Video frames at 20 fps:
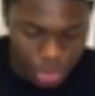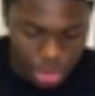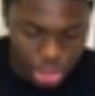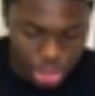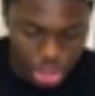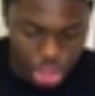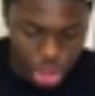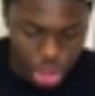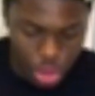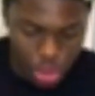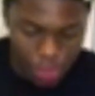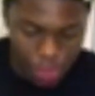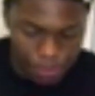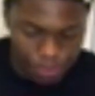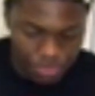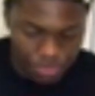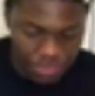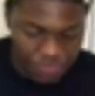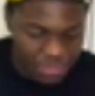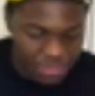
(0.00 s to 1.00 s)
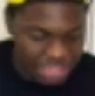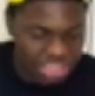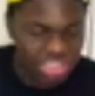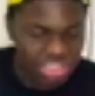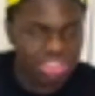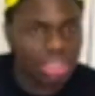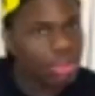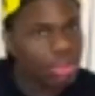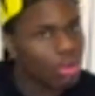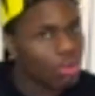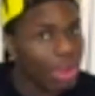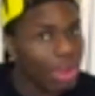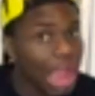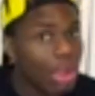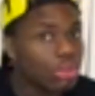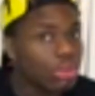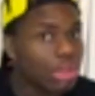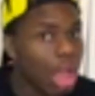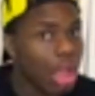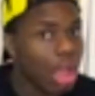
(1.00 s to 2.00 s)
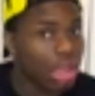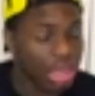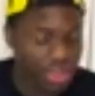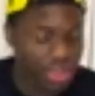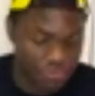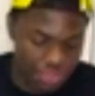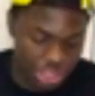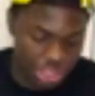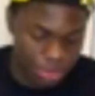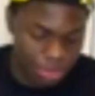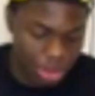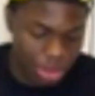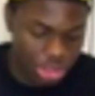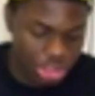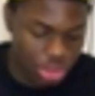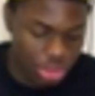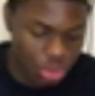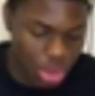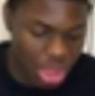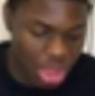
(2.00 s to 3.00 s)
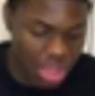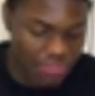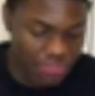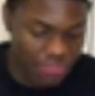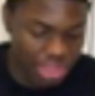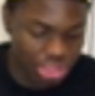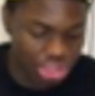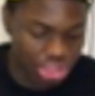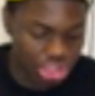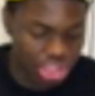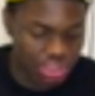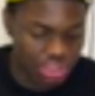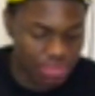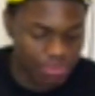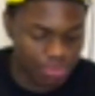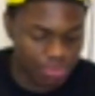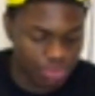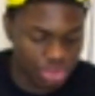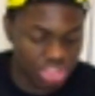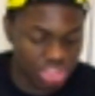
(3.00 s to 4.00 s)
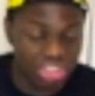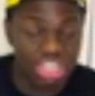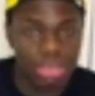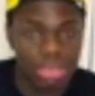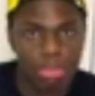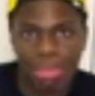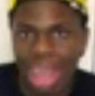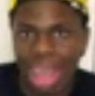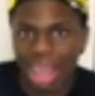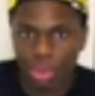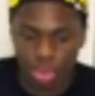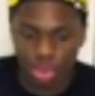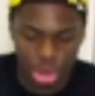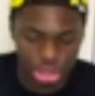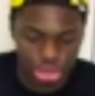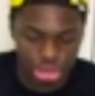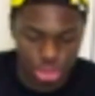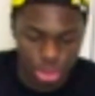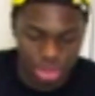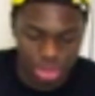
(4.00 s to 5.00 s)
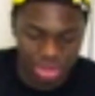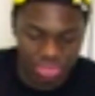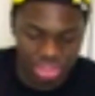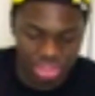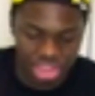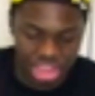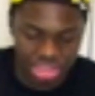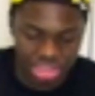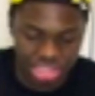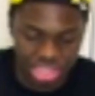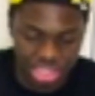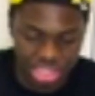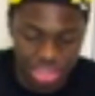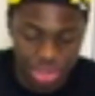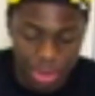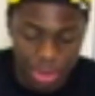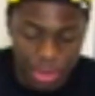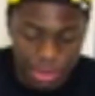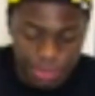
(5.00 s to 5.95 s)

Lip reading: you know, if I stick around long enough, this person will eventually see my worth, or whatever the case is.